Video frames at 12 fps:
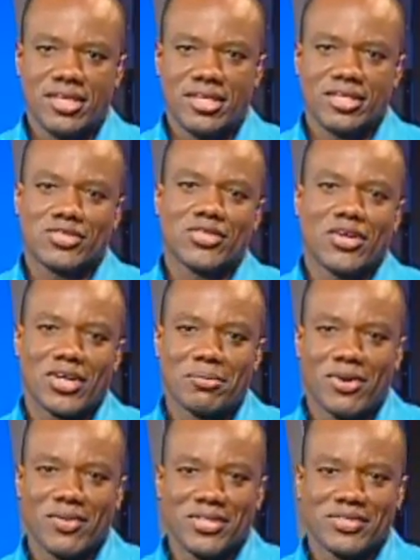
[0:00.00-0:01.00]
Let's talk
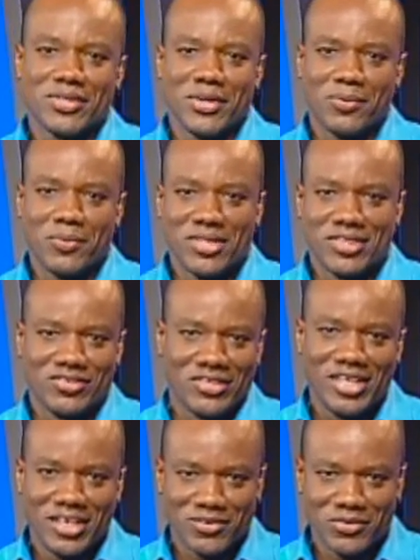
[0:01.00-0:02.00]
about this now with
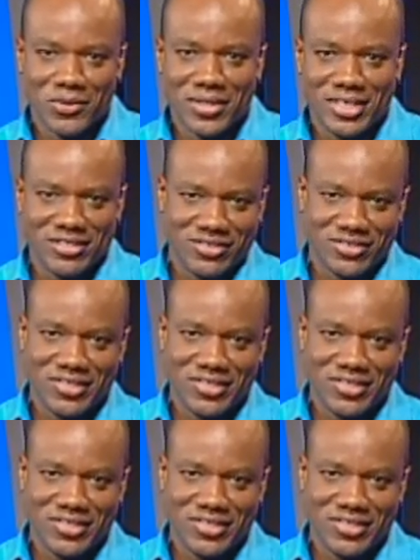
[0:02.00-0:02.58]
Gillian Rowlands.